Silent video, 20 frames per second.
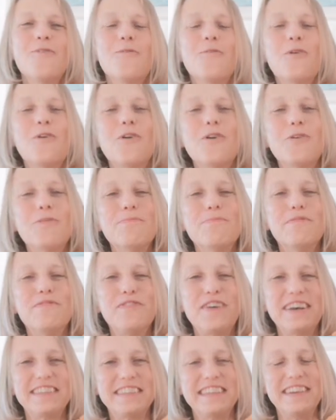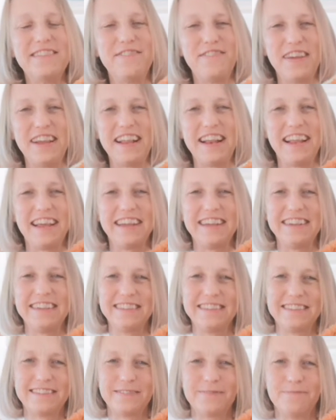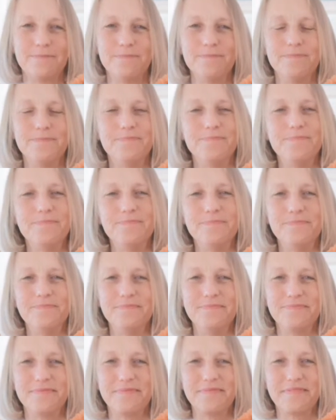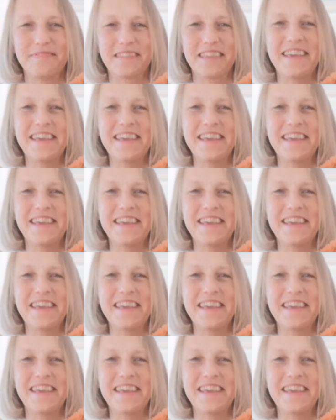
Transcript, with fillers: Warm, fuzzy feelings. Mmm.